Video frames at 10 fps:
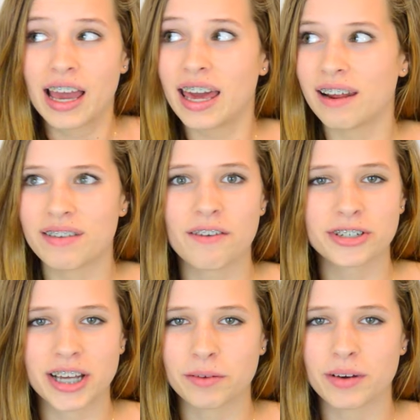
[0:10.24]
and I've never
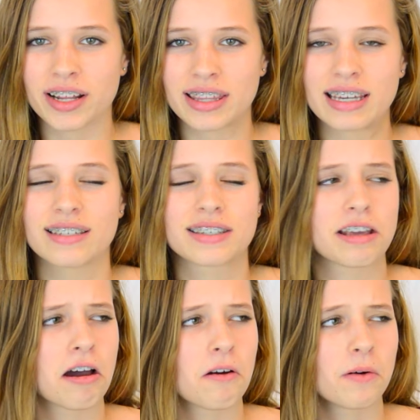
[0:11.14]
done one of these,
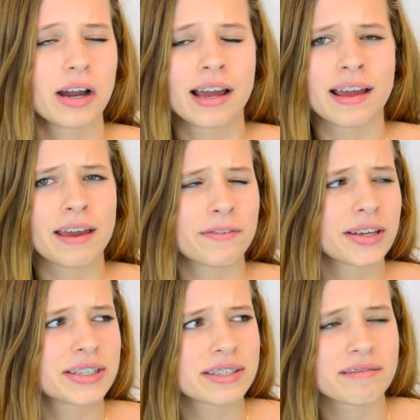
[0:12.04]
so if
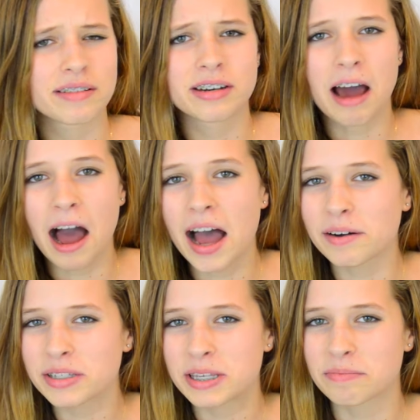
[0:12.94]
it's not
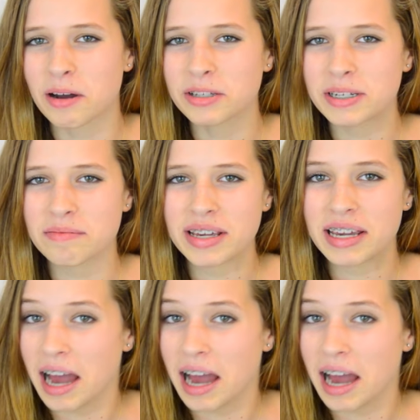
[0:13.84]
how it's supposed to be,